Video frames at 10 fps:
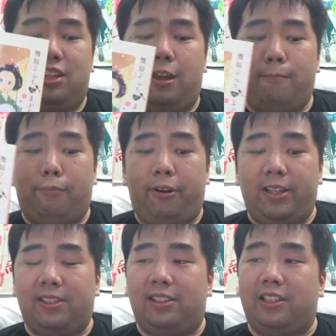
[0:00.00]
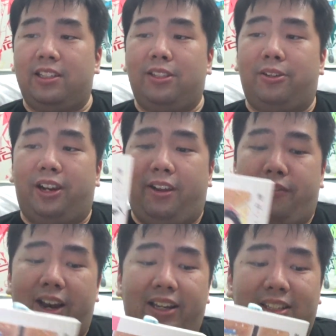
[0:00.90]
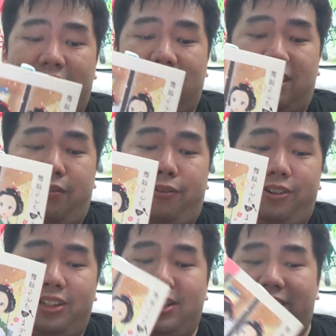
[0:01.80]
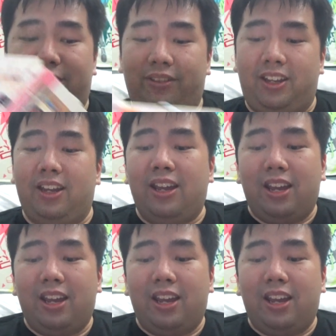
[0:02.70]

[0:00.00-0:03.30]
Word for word: Yen Press does not have licensing for this kind of thing,